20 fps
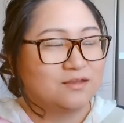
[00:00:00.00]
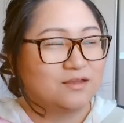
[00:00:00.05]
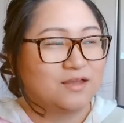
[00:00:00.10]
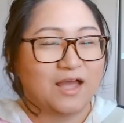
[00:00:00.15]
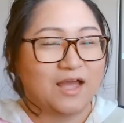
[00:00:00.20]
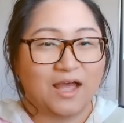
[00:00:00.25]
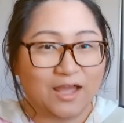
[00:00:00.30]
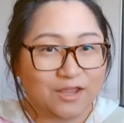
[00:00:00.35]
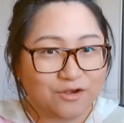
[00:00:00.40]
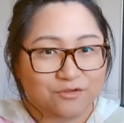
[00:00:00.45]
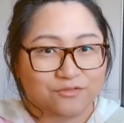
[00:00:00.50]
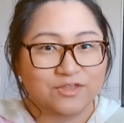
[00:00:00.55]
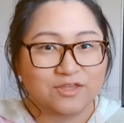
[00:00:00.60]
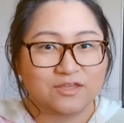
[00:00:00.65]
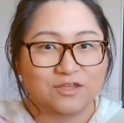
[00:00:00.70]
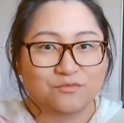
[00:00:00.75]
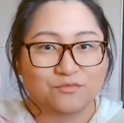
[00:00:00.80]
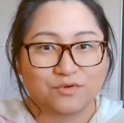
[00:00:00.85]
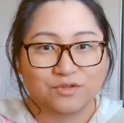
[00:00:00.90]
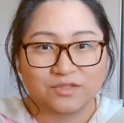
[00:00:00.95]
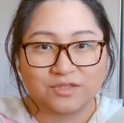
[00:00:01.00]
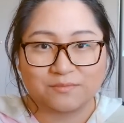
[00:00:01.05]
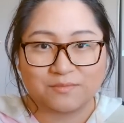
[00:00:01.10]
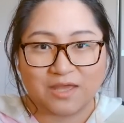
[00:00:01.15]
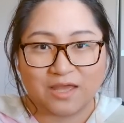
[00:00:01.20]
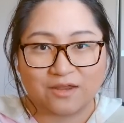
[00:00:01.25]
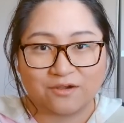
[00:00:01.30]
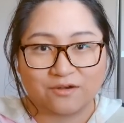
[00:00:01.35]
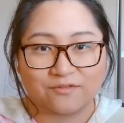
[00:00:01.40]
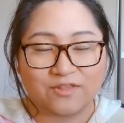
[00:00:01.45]
I don't think it really
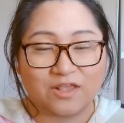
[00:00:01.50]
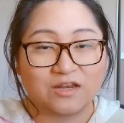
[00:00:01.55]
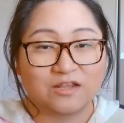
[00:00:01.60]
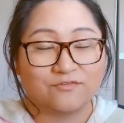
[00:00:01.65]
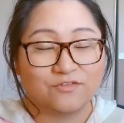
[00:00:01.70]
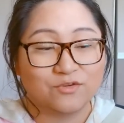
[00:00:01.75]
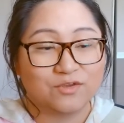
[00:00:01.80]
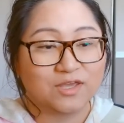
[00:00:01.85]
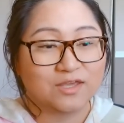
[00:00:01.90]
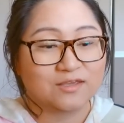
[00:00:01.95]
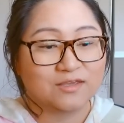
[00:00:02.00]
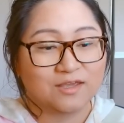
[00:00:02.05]
matters. And if you get